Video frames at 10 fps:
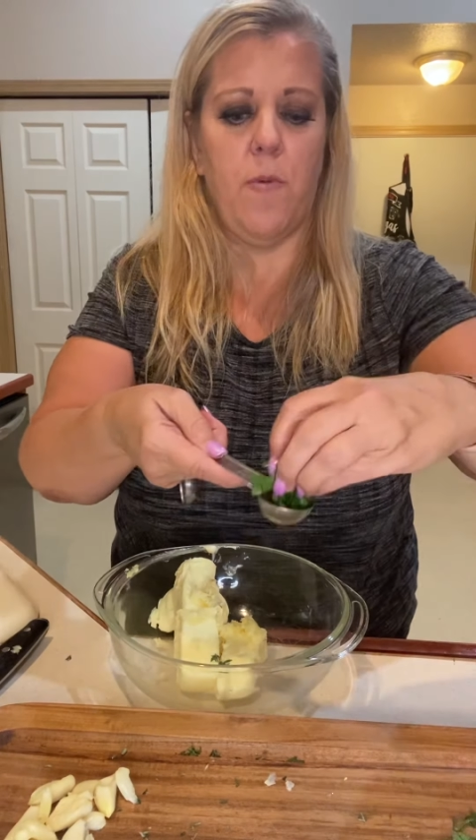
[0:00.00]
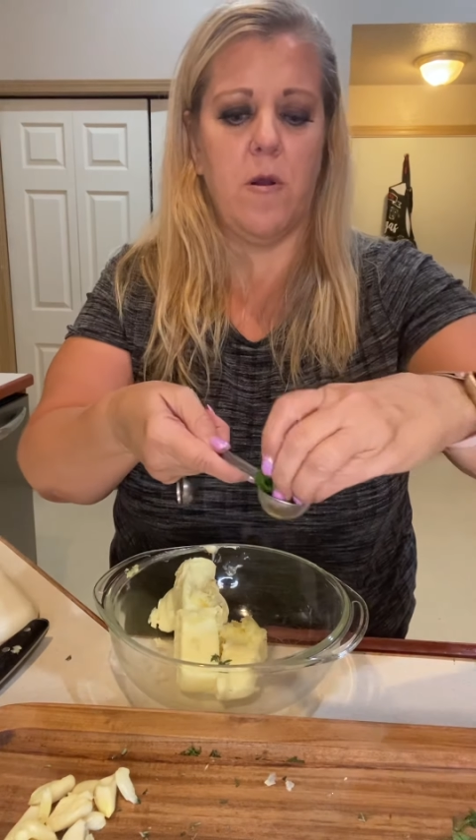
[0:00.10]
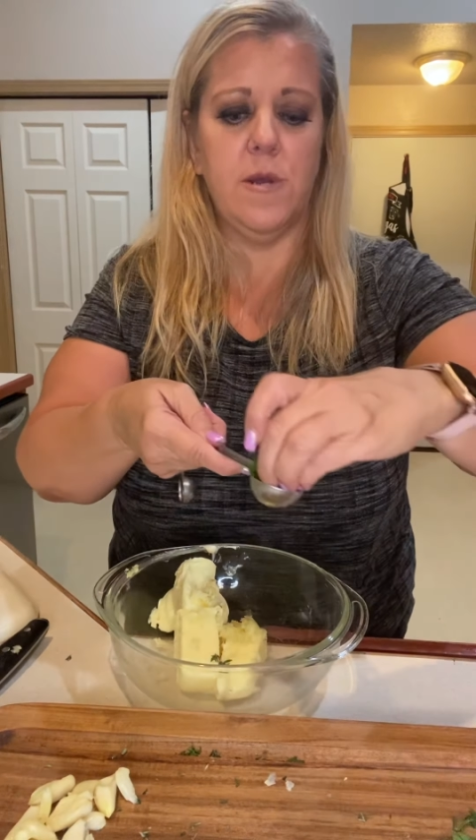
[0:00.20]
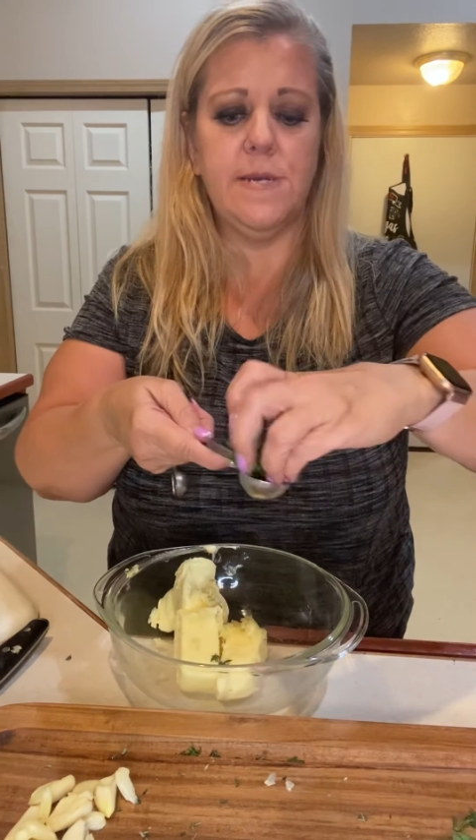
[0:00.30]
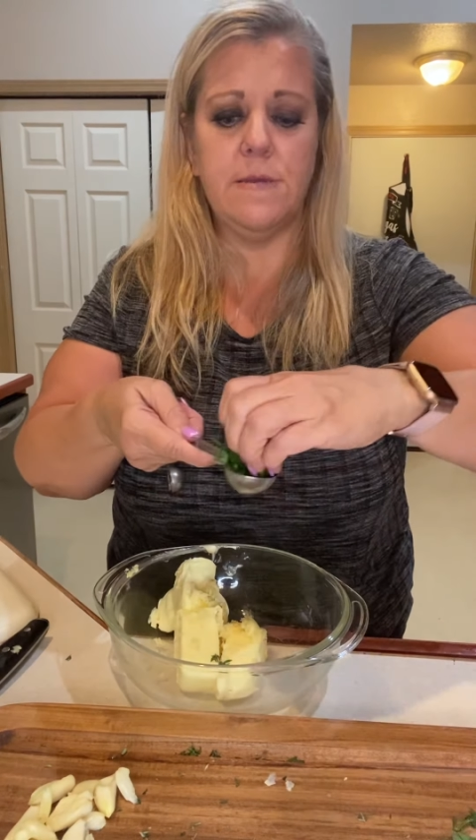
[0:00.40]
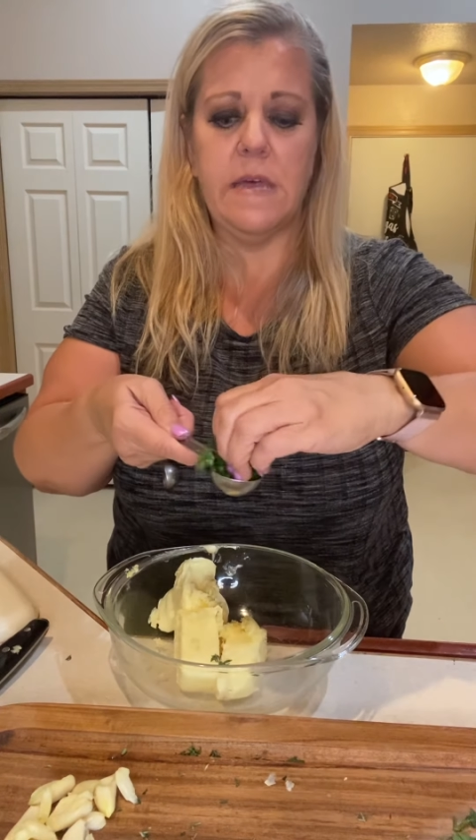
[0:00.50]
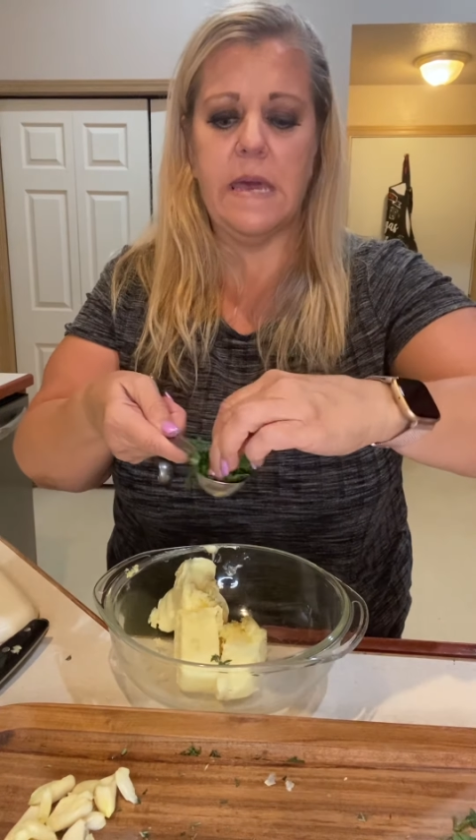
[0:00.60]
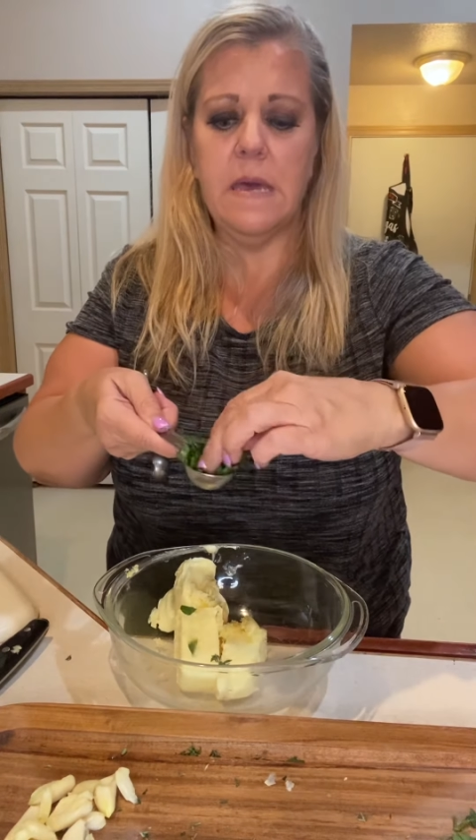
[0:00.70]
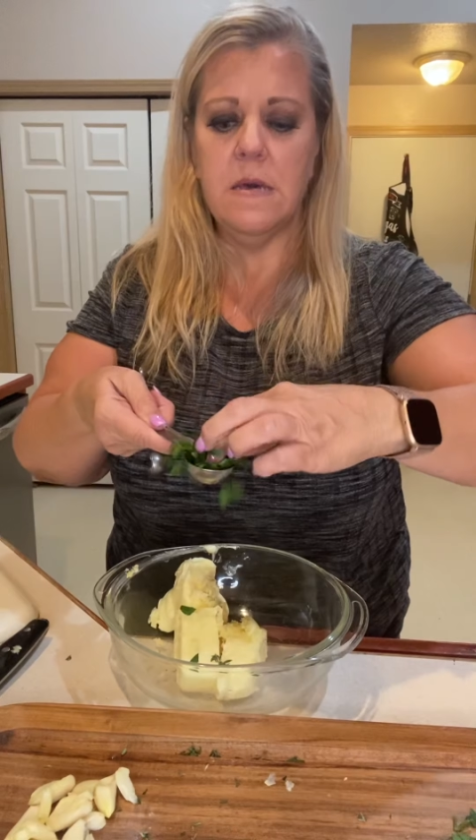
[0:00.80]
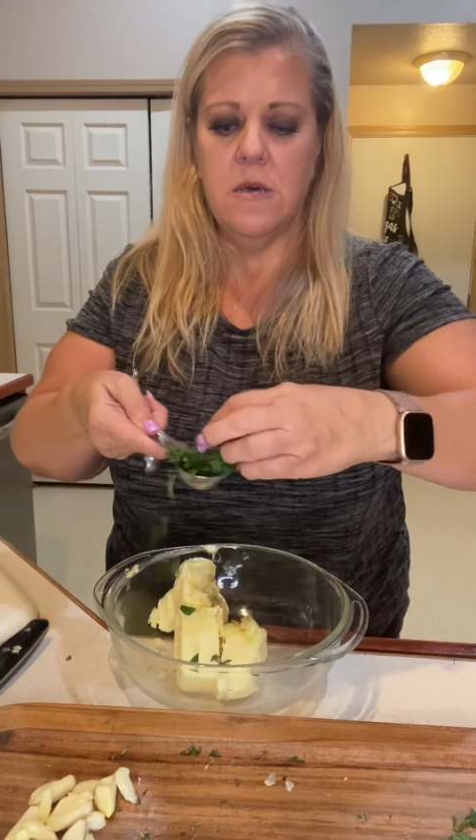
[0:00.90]

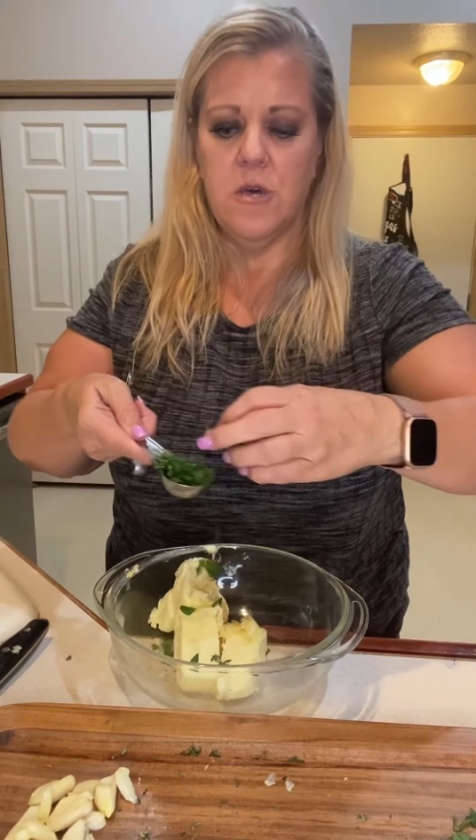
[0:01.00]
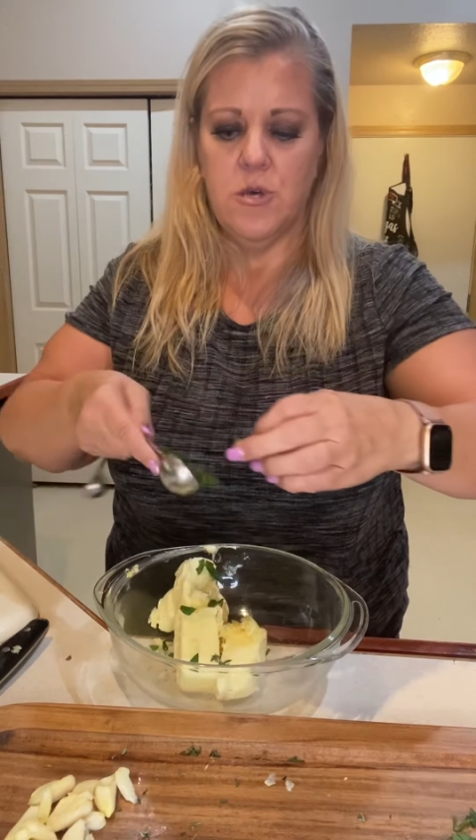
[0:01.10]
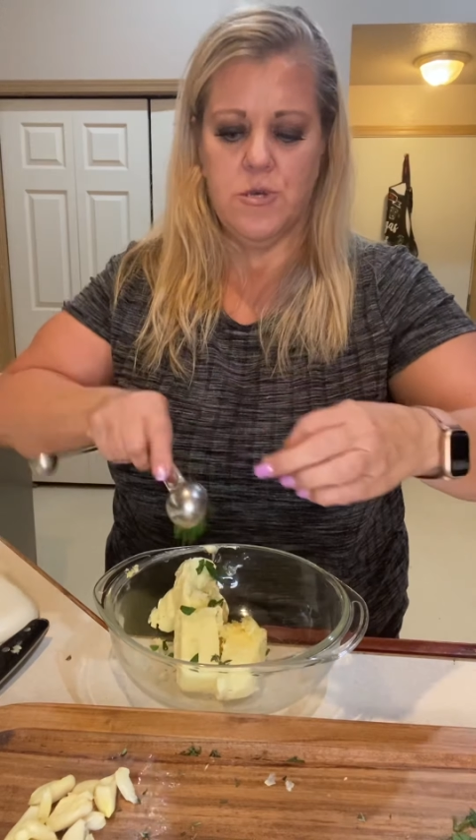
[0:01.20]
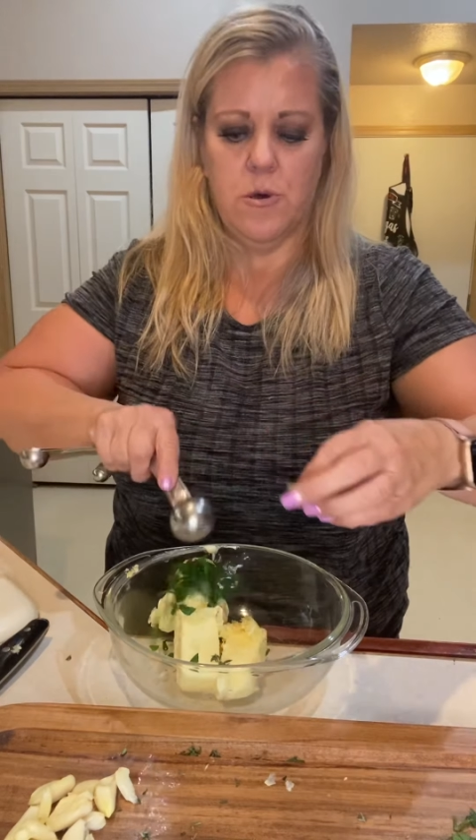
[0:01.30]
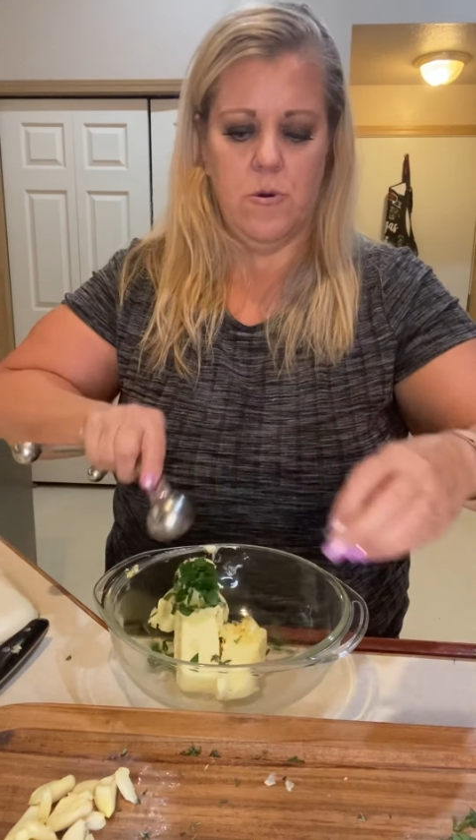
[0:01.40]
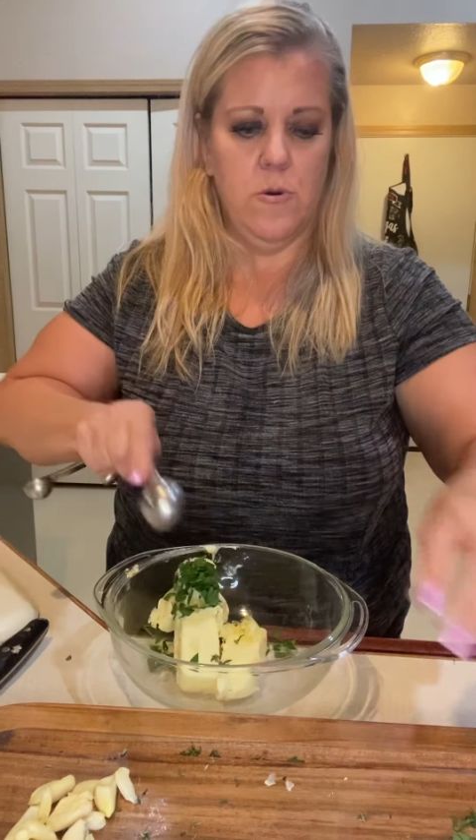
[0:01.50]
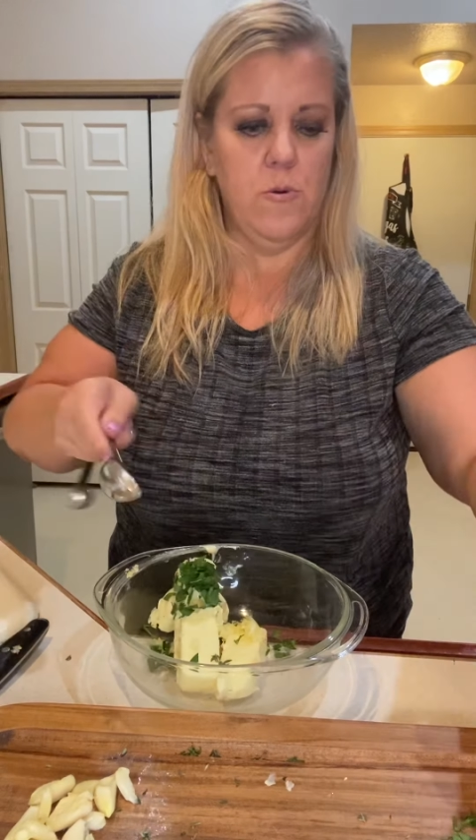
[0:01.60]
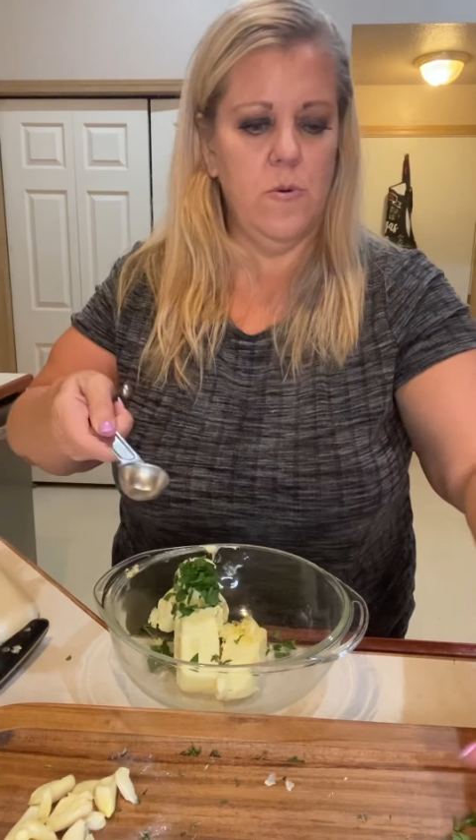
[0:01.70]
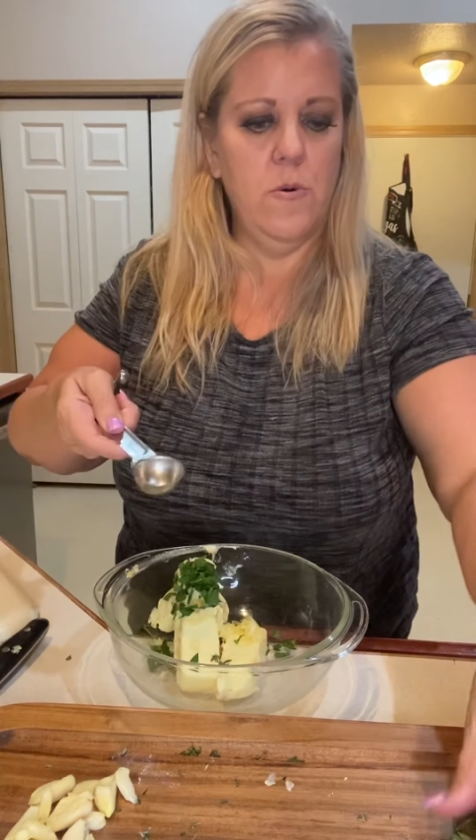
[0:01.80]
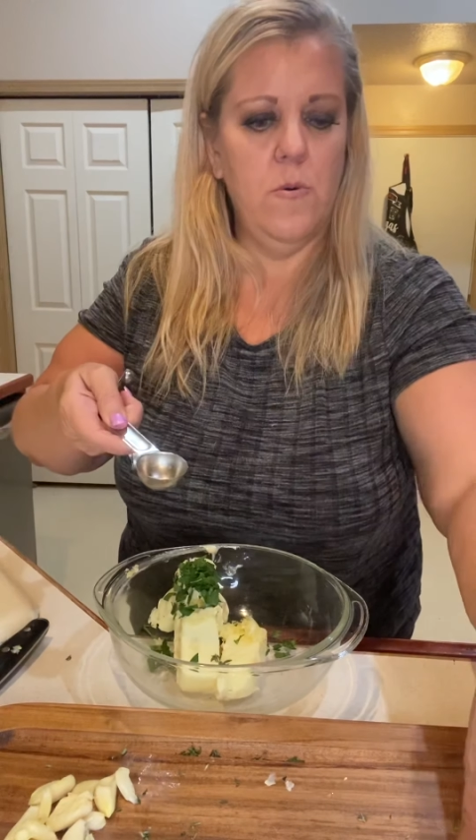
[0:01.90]
parsley. So